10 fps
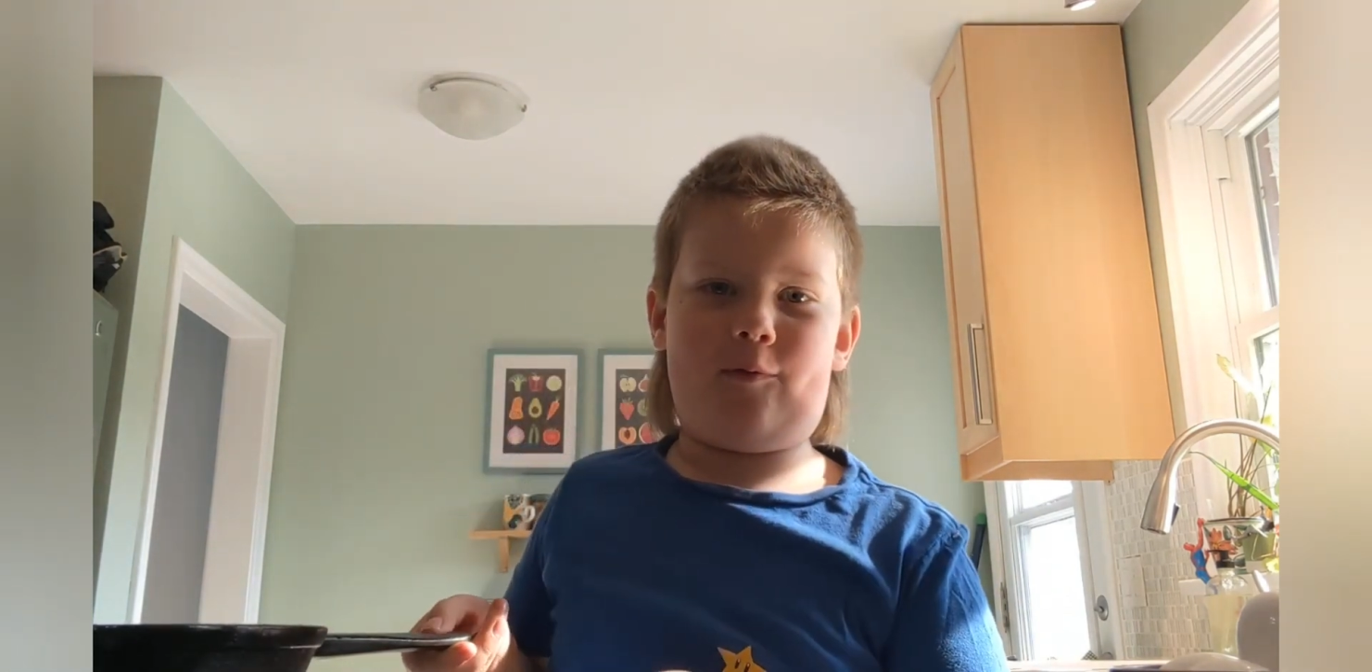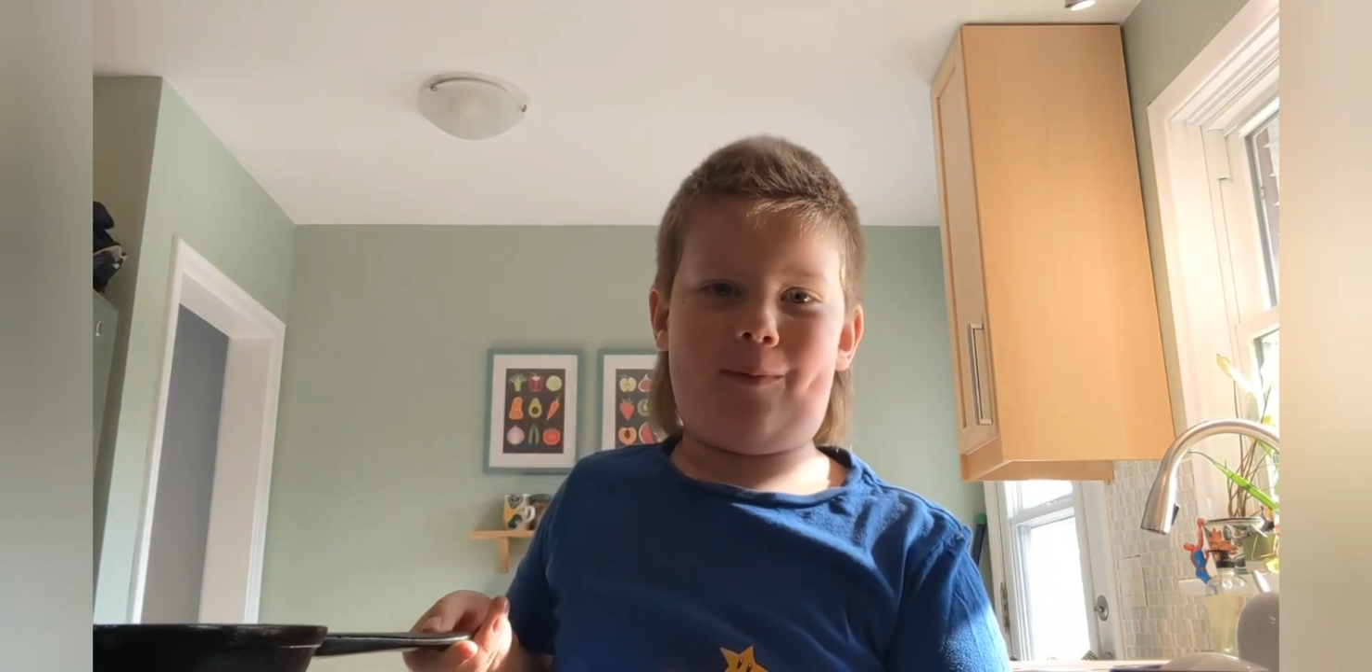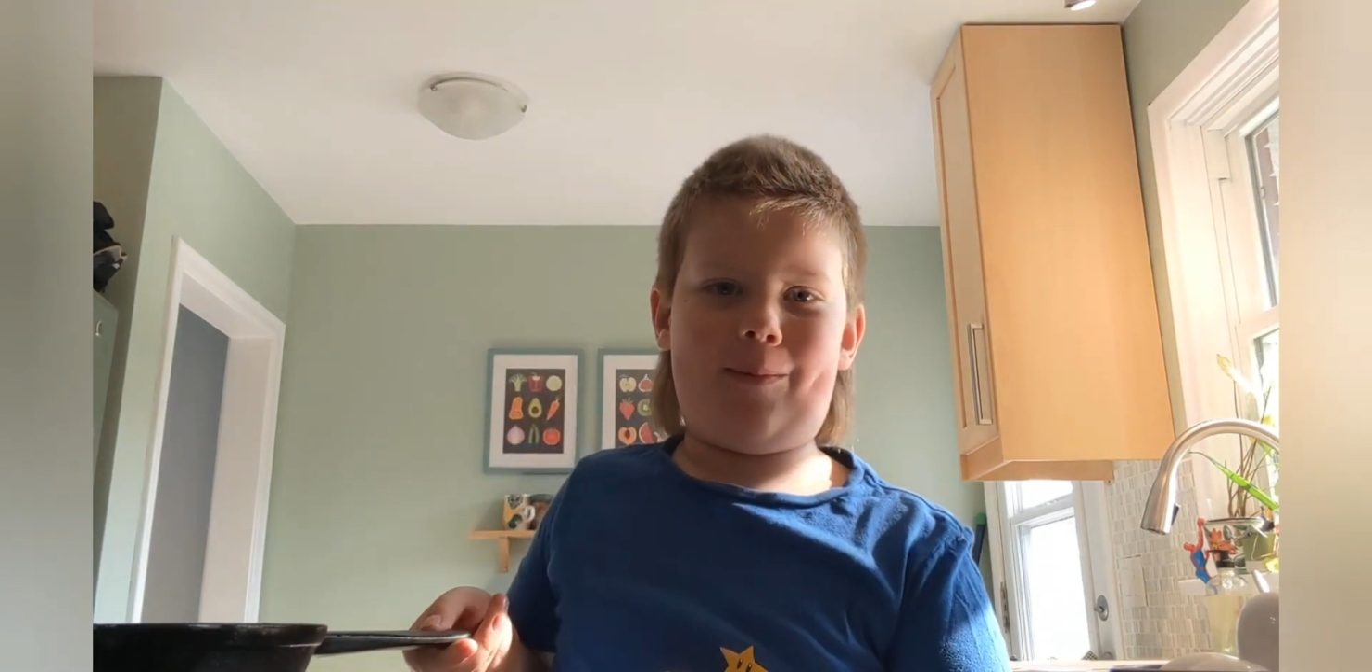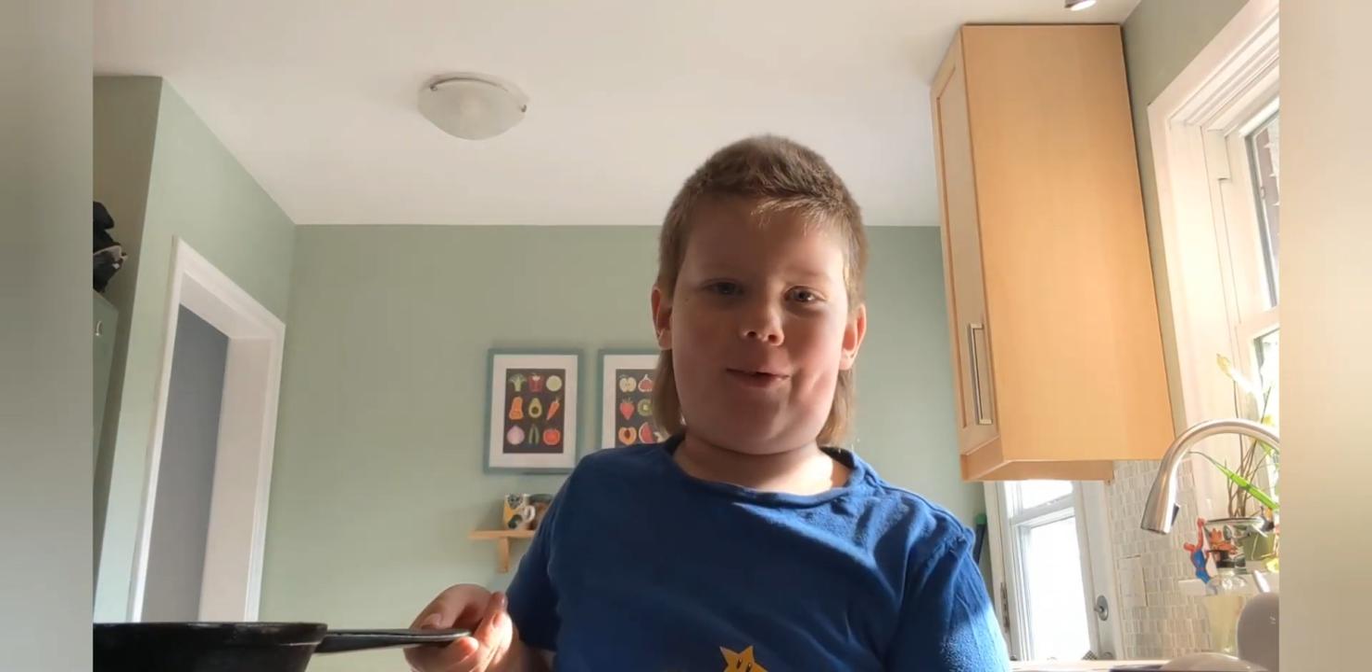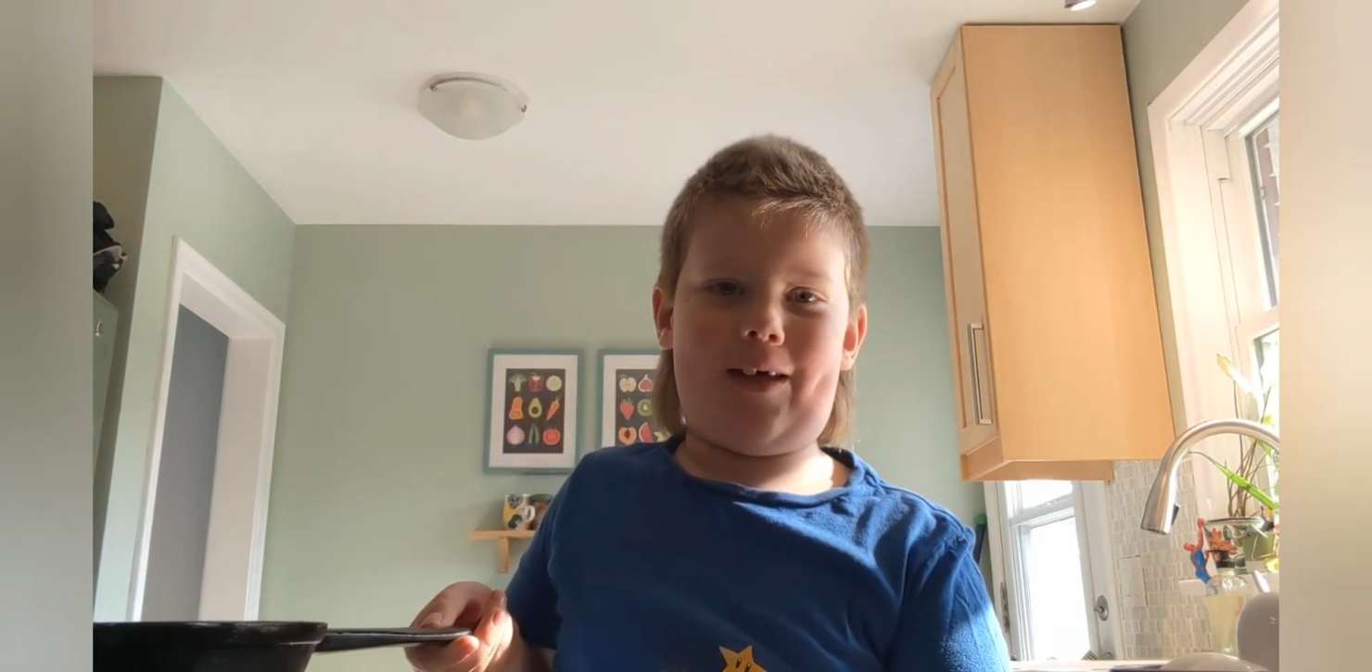remember